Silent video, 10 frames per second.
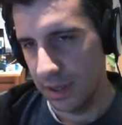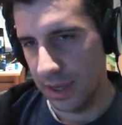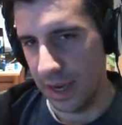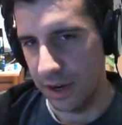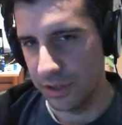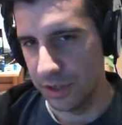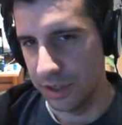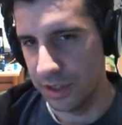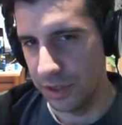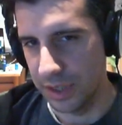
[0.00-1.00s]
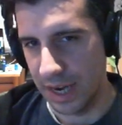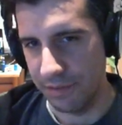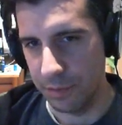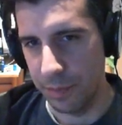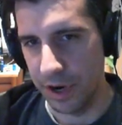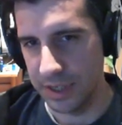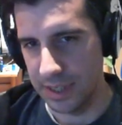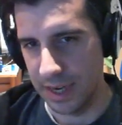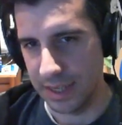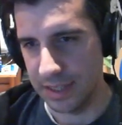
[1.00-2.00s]
character to know that I have to parse
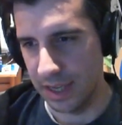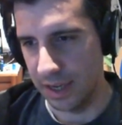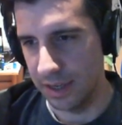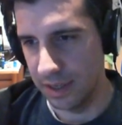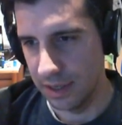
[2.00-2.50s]
the next line.